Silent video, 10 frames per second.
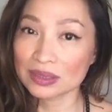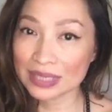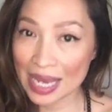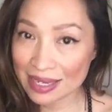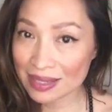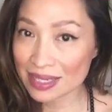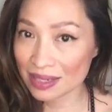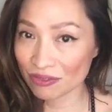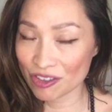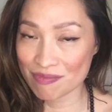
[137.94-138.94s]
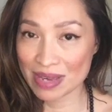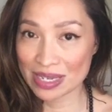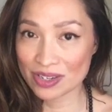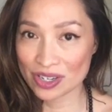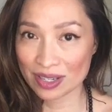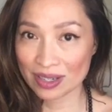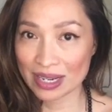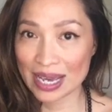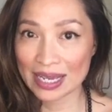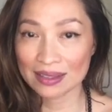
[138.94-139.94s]
take this information
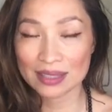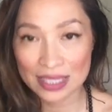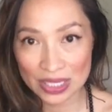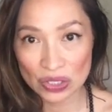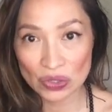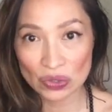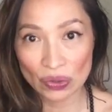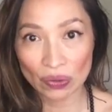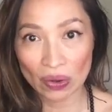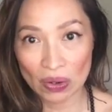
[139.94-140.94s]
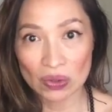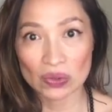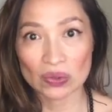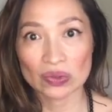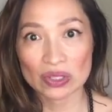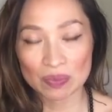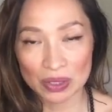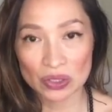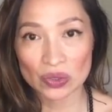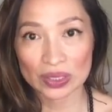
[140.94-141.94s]
and listen to your own
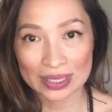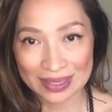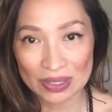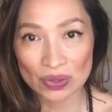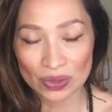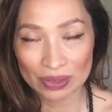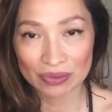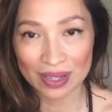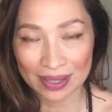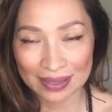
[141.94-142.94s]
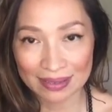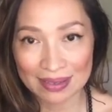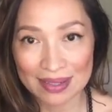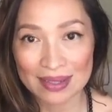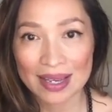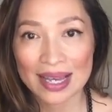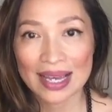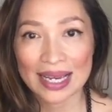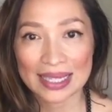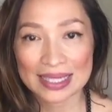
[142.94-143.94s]
spiritual and intuitive guidance
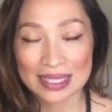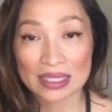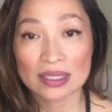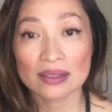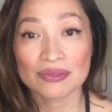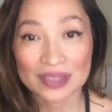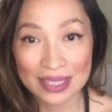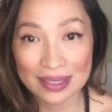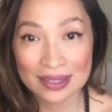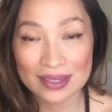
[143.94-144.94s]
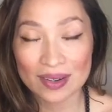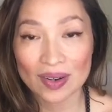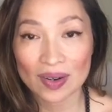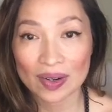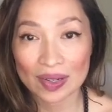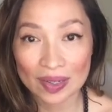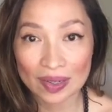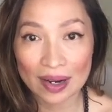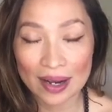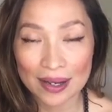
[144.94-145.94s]
and see if these
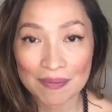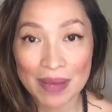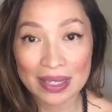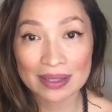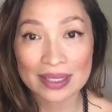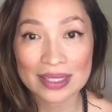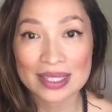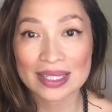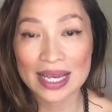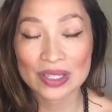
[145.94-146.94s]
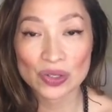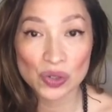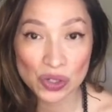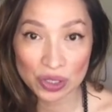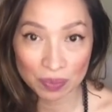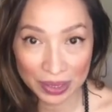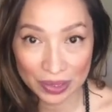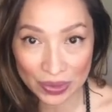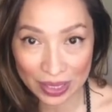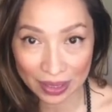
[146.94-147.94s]
are methods that you should be
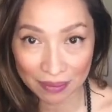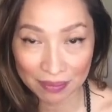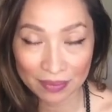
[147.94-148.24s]
using.